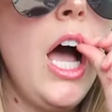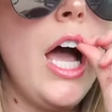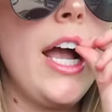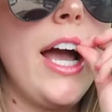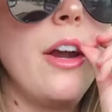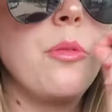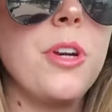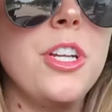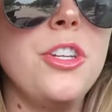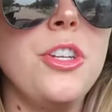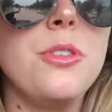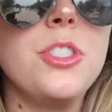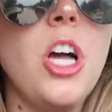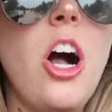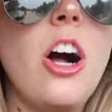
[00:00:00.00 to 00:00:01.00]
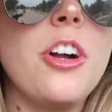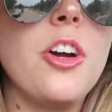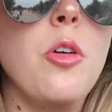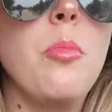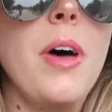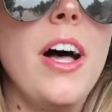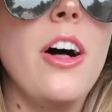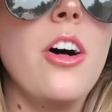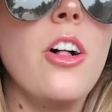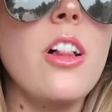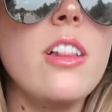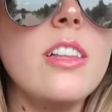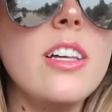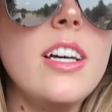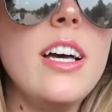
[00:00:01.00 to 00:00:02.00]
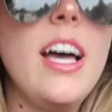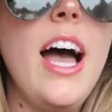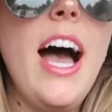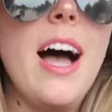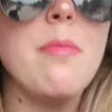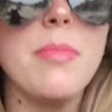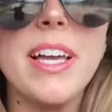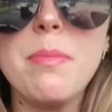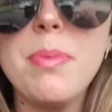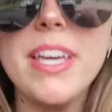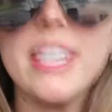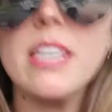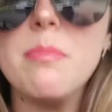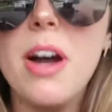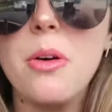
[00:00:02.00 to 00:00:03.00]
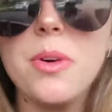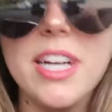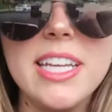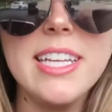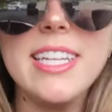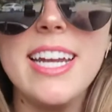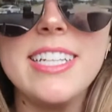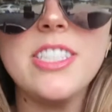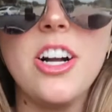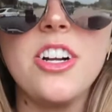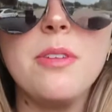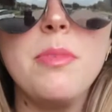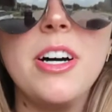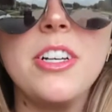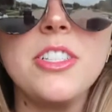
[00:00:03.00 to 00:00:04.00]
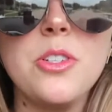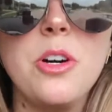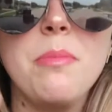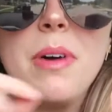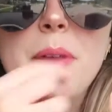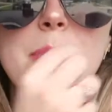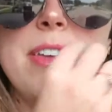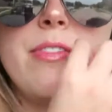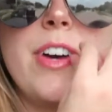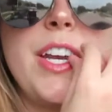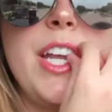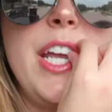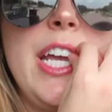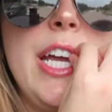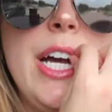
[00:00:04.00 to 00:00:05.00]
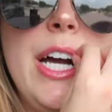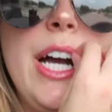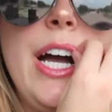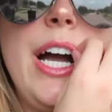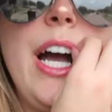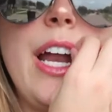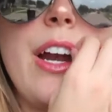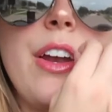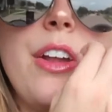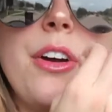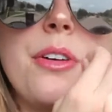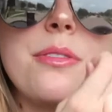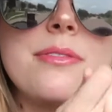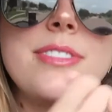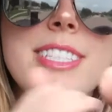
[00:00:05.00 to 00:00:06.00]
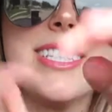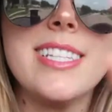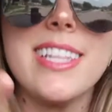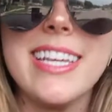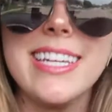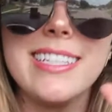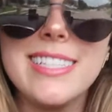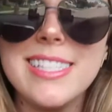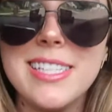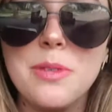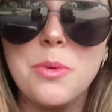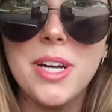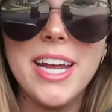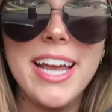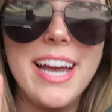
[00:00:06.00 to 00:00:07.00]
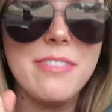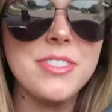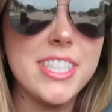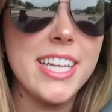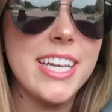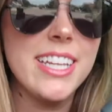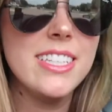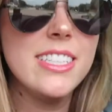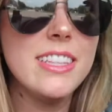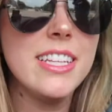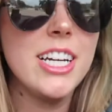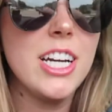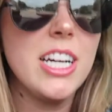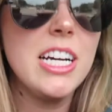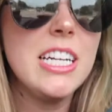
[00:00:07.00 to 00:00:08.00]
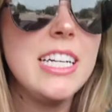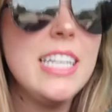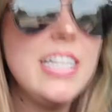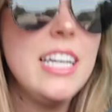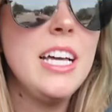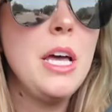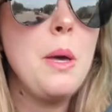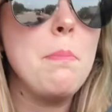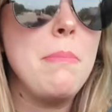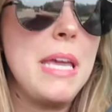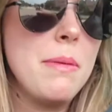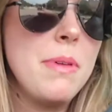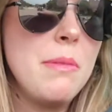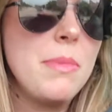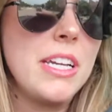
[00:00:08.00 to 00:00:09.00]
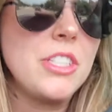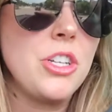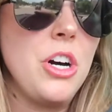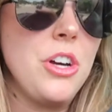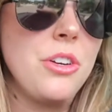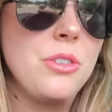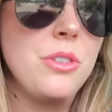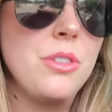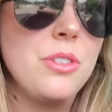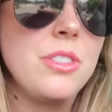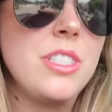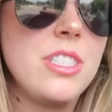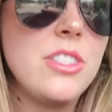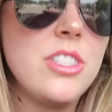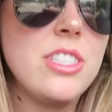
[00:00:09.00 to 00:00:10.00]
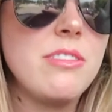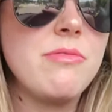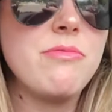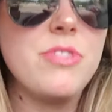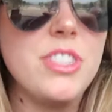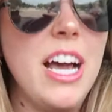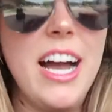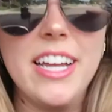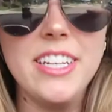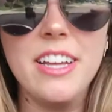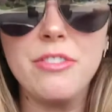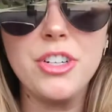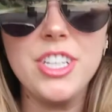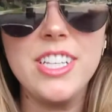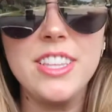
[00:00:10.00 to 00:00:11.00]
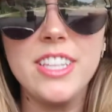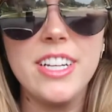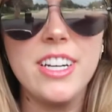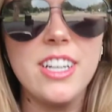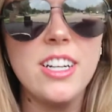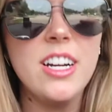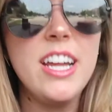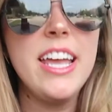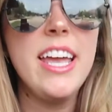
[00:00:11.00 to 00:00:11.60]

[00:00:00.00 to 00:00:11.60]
I kind of want to do Taco Bell. I'm like picky about what I eat at Taco Bell, so it might be funny, I don't know, just like see what I have to get there. Maybe McDonald's, I never eat there.